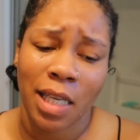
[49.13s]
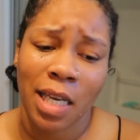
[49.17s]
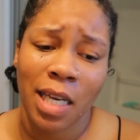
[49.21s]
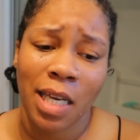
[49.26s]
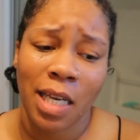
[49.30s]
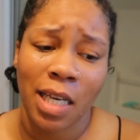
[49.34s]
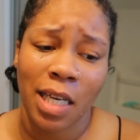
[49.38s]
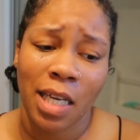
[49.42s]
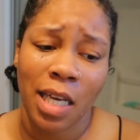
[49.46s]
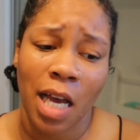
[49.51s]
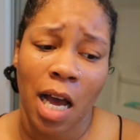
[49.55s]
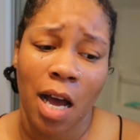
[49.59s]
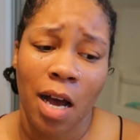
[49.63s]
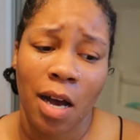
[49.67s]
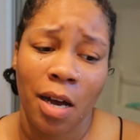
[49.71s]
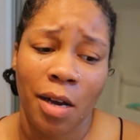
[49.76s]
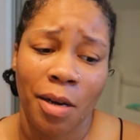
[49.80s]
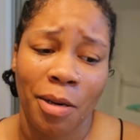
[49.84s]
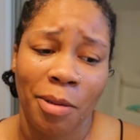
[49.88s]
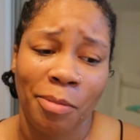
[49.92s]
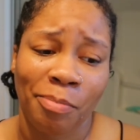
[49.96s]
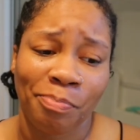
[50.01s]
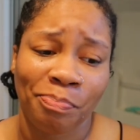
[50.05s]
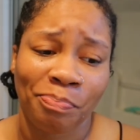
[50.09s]
He
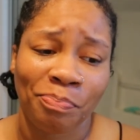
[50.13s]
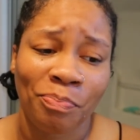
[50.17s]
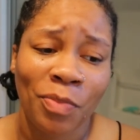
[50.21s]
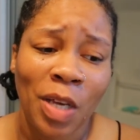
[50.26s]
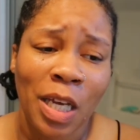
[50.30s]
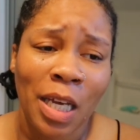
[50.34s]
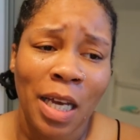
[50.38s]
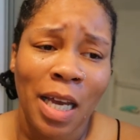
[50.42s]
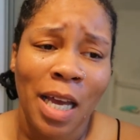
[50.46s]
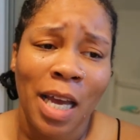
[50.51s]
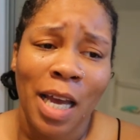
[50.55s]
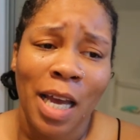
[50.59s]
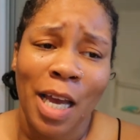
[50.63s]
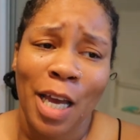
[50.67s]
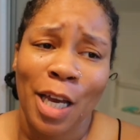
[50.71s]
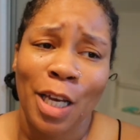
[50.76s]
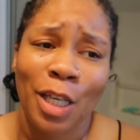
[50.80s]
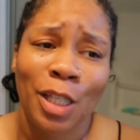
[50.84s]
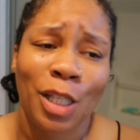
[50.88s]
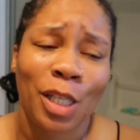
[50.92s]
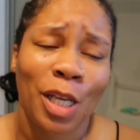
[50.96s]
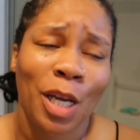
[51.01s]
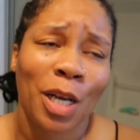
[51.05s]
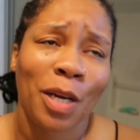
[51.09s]
um
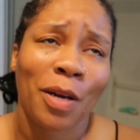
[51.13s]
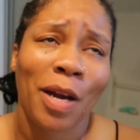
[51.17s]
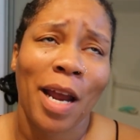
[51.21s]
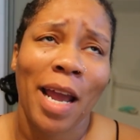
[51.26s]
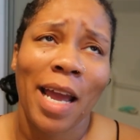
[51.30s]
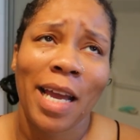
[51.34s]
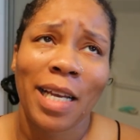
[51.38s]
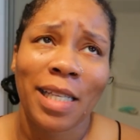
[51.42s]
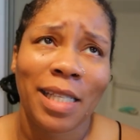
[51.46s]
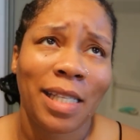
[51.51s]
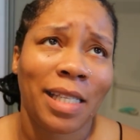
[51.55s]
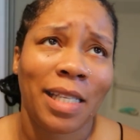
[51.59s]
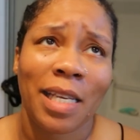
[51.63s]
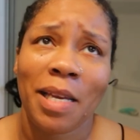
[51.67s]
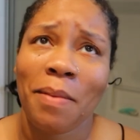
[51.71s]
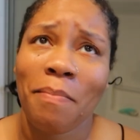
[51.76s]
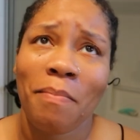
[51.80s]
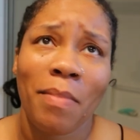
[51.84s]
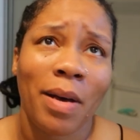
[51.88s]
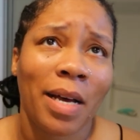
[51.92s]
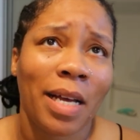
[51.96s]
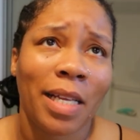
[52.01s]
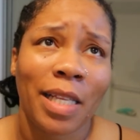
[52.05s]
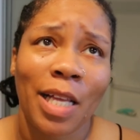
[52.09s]
he turned eighteen
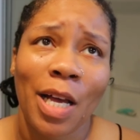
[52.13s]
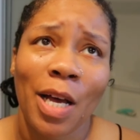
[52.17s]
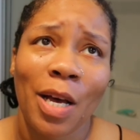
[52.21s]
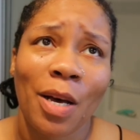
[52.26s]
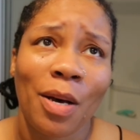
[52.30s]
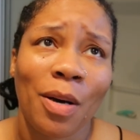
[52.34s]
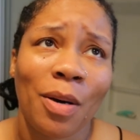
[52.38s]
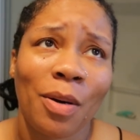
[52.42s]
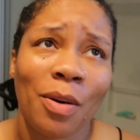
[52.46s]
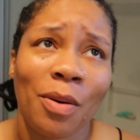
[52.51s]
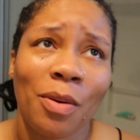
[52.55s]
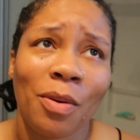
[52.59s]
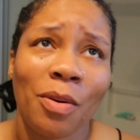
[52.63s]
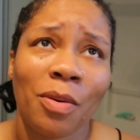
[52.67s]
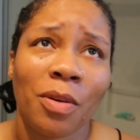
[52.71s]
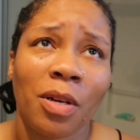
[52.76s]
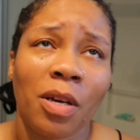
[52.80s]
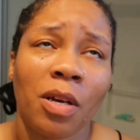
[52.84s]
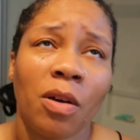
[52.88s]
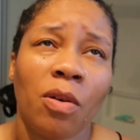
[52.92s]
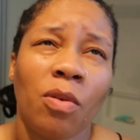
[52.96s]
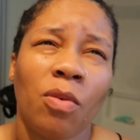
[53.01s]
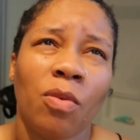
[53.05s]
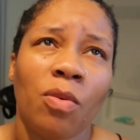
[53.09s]
months old
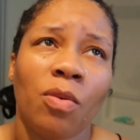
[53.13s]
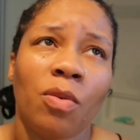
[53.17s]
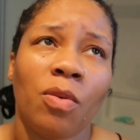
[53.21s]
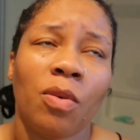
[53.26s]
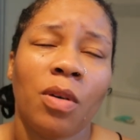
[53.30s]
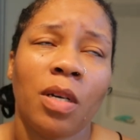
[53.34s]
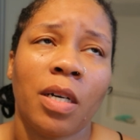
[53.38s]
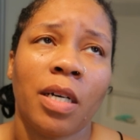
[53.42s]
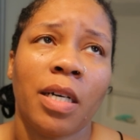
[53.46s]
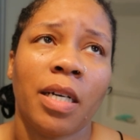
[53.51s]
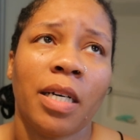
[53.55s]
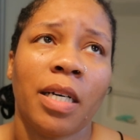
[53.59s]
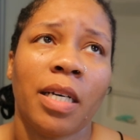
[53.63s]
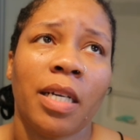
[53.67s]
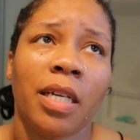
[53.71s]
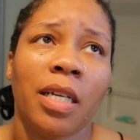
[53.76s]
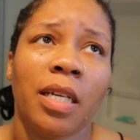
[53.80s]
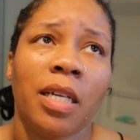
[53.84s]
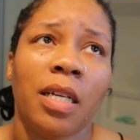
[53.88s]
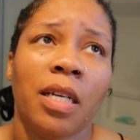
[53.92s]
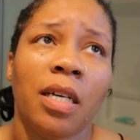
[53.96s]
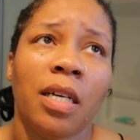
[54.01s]
on